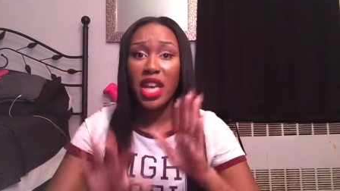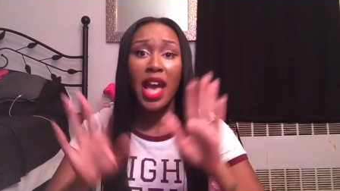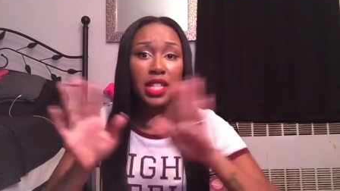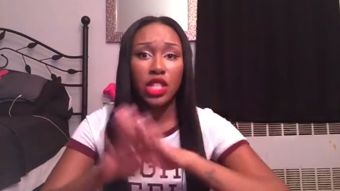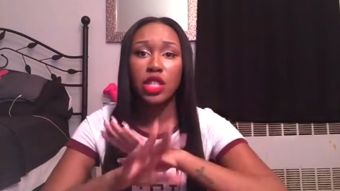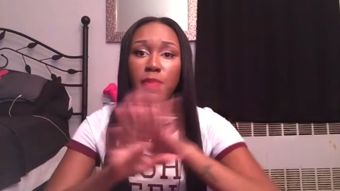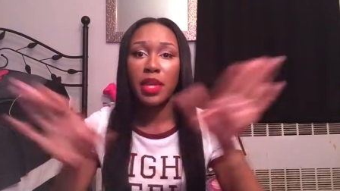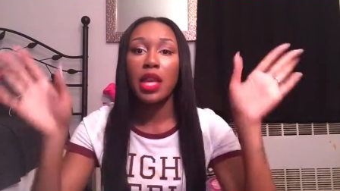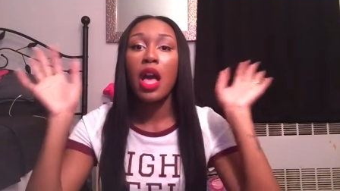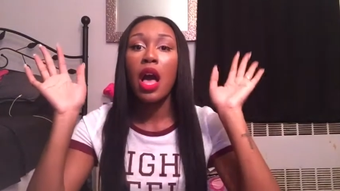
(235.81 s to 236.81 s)
It has to just
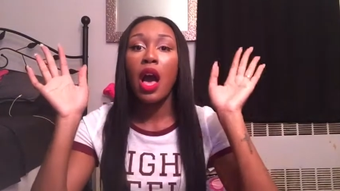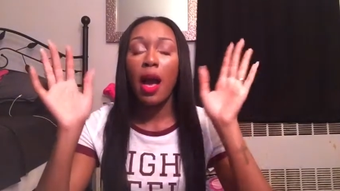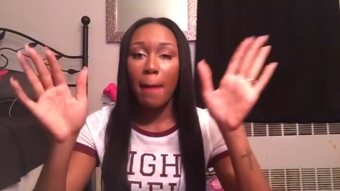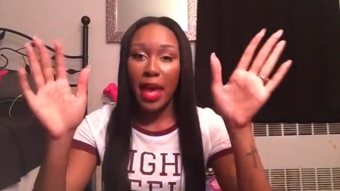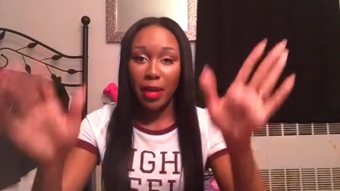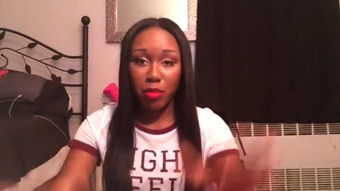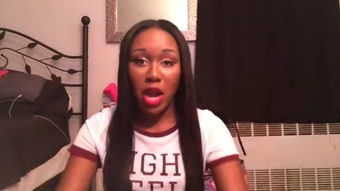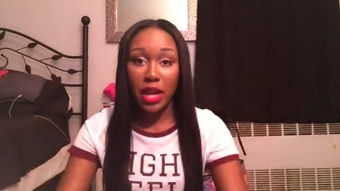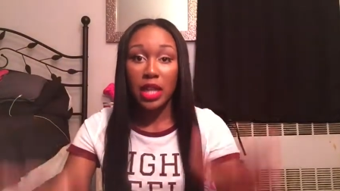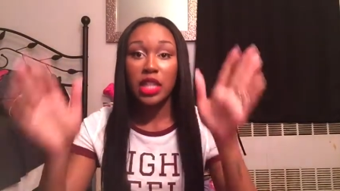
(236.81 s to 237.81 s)
be a MAC
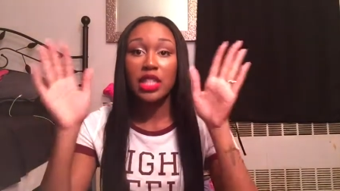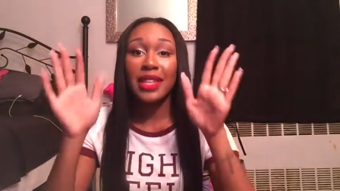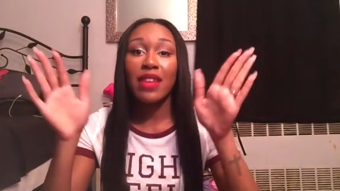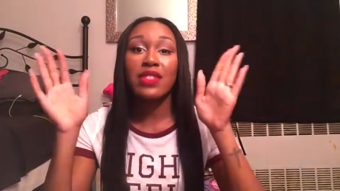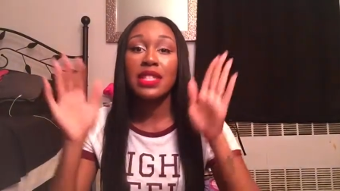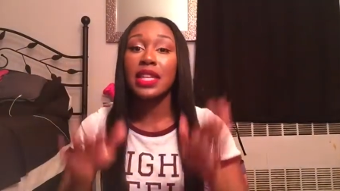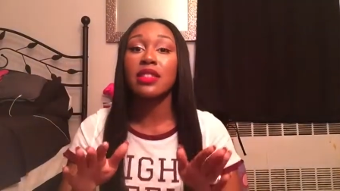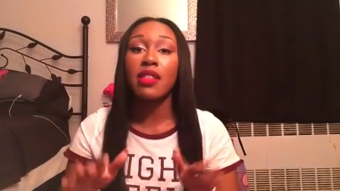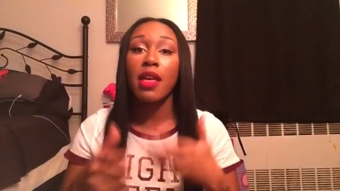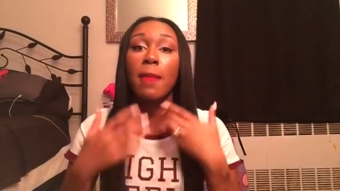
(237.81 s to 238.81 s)
product. Save
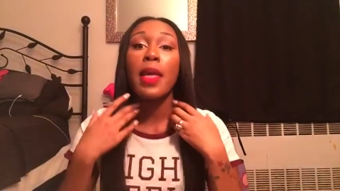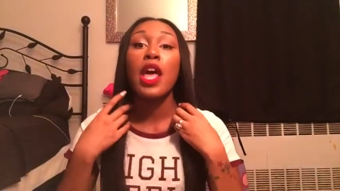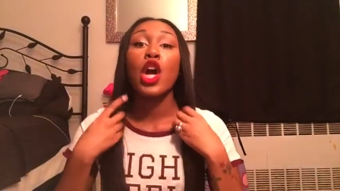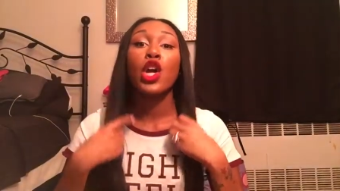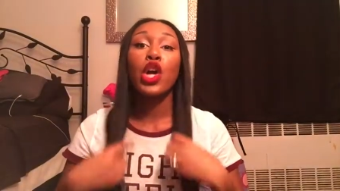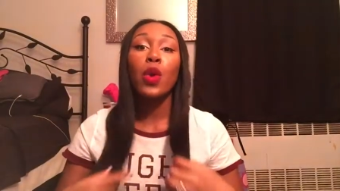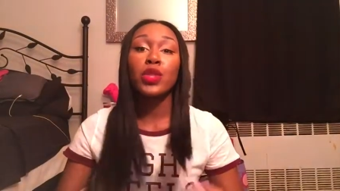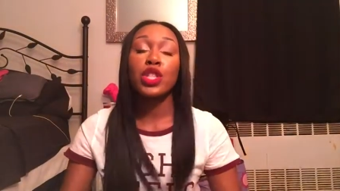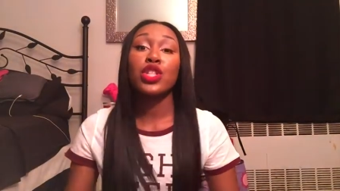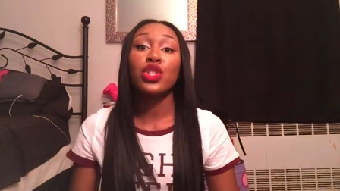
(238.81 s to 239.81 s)
six of them go into the